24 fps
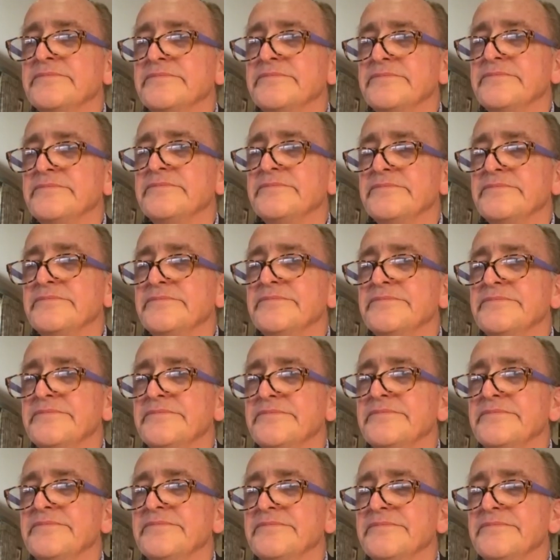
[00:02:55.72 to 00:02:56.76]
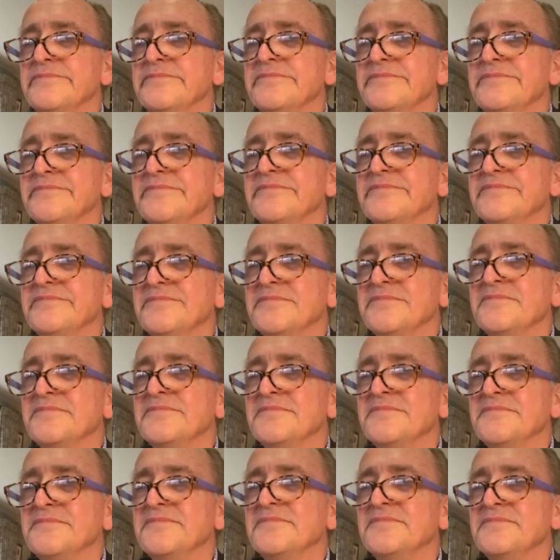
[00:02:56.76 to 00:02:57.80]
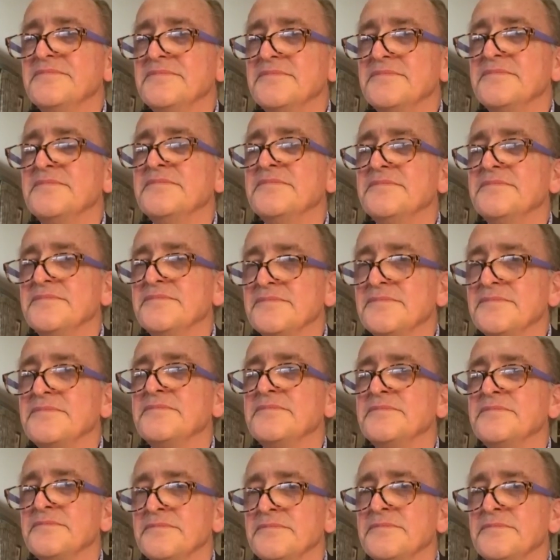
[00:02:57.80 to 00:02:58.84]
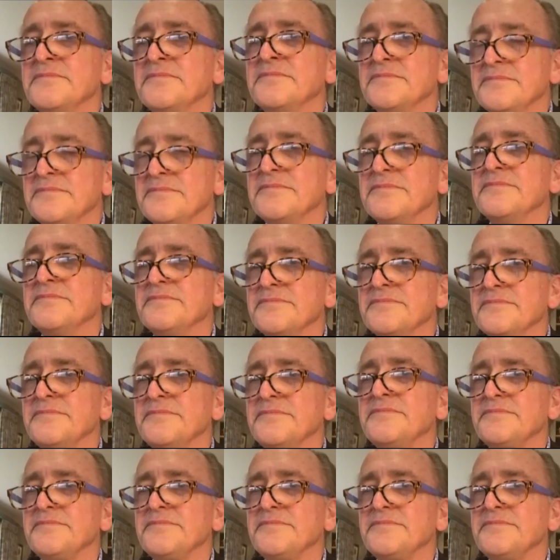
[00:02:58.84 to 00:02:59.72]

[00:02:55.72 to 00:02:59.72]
This person isn't speaking.